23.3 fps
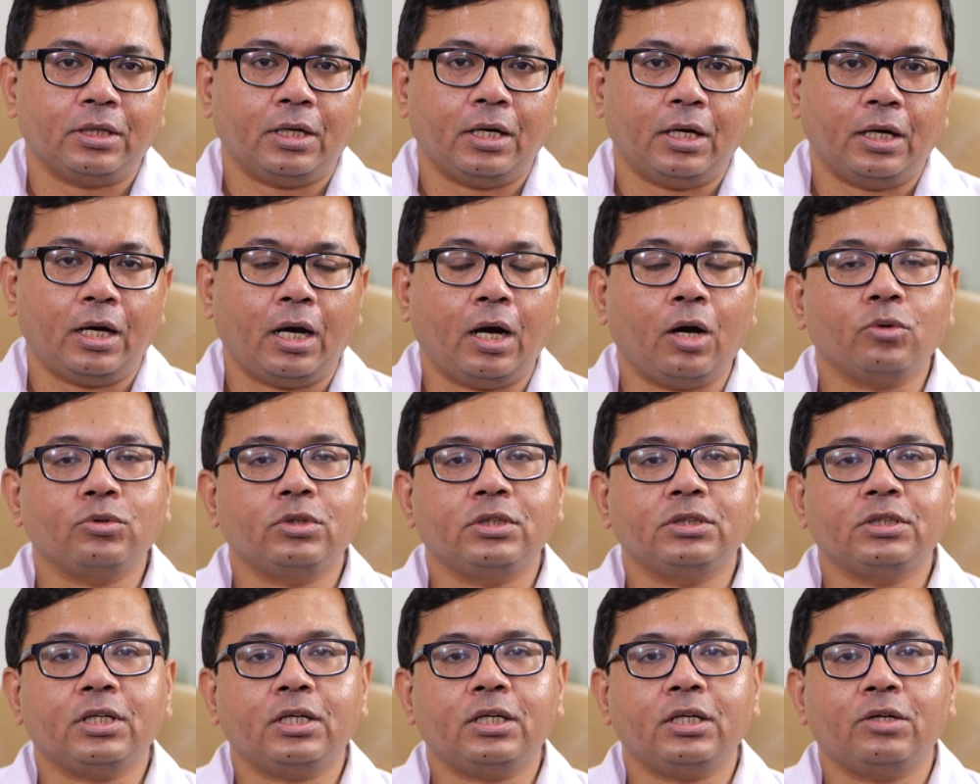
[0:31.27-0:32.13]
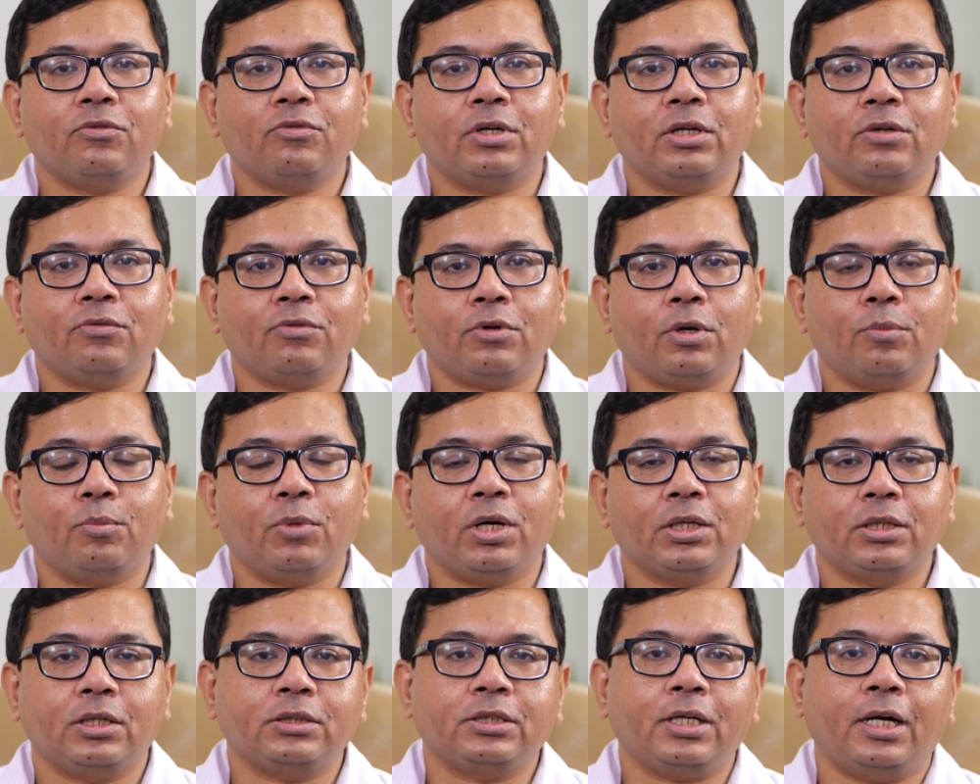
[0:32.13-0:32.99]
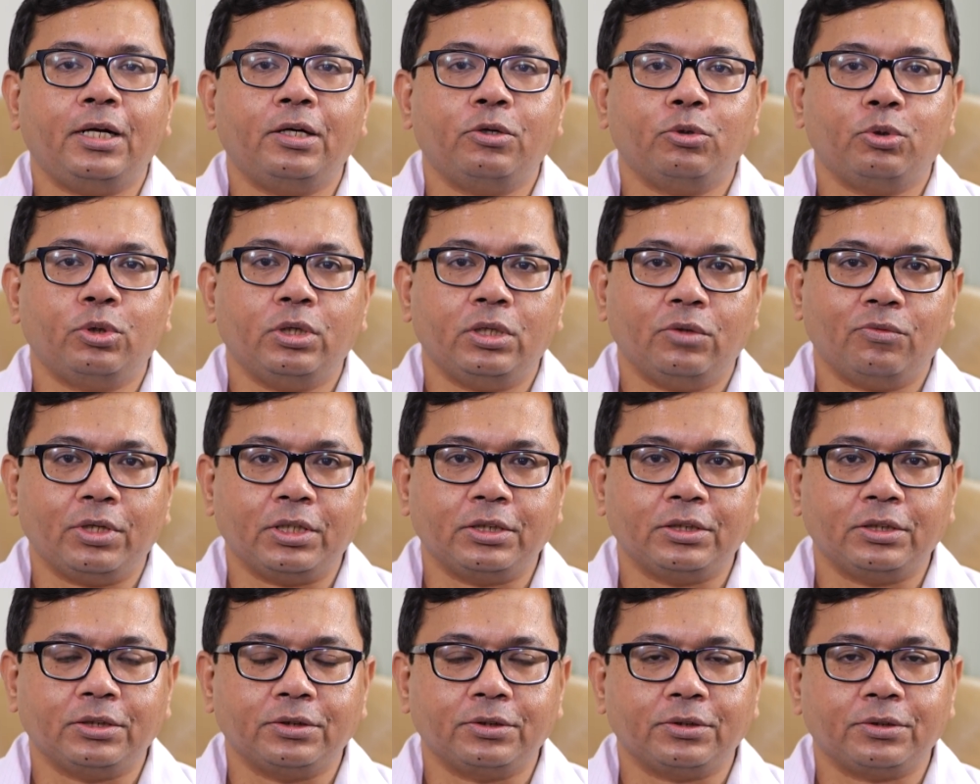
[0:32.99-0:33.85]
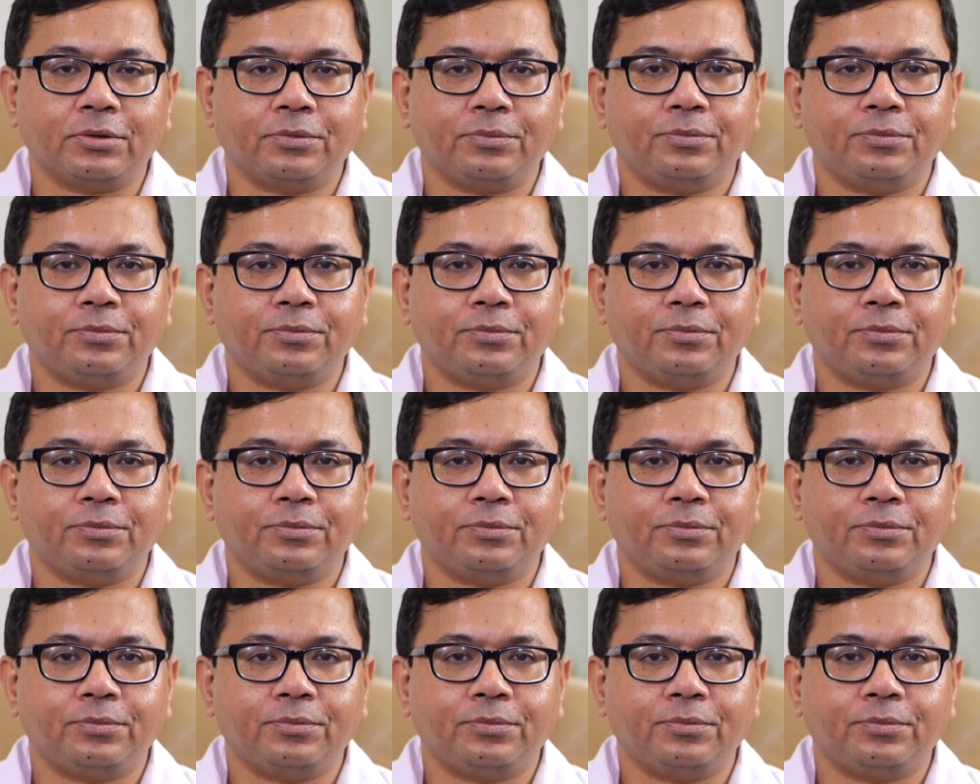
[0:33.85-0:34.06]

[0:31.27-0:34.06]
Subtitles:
and how these are different from other childhood infections.